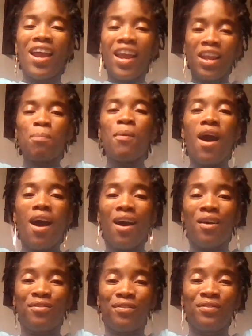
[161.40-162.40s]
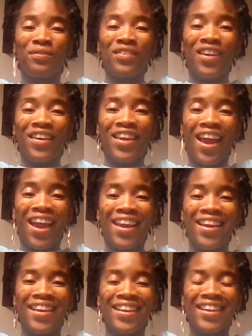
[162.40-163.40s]
and above,
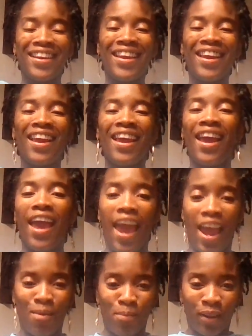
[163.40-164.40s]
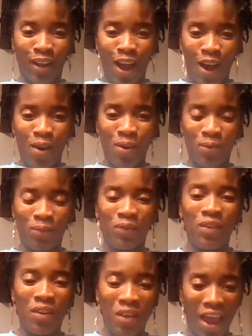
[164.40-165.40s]
okay, and below,
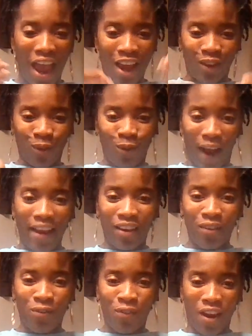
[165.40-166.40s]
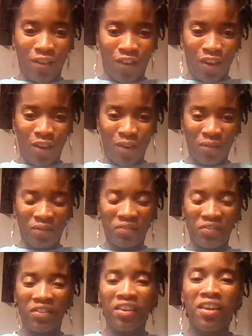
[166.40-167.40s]
and right in front of you.
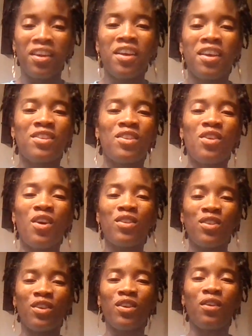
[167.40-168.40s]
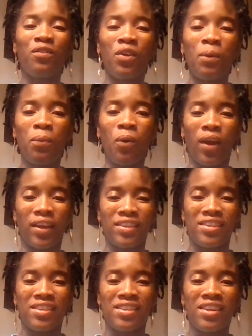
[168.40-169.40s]
So those are your
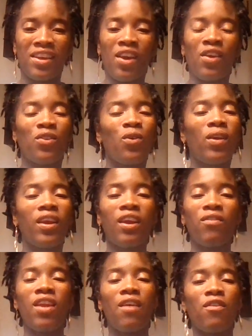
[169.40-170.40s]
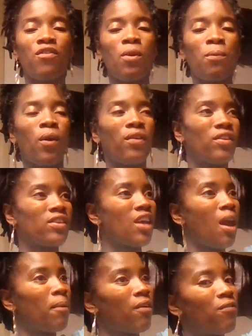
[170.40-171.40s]
viewpoints. You can even have a viewpoint that's
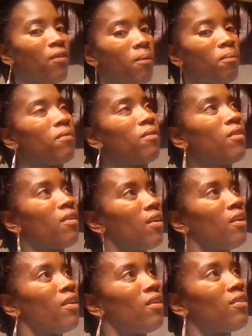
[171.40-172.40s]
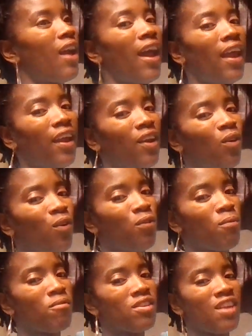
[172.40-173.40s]
coming from diagonal
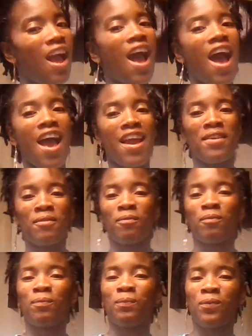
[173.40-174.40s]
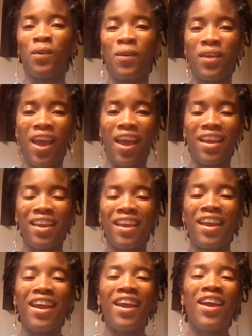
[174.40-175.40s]
from the sky. Okay,
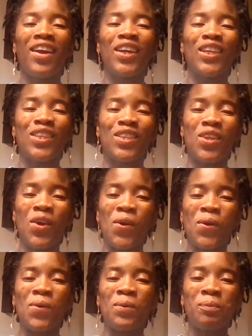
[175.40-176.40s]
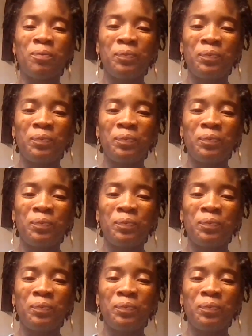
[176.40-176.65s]
so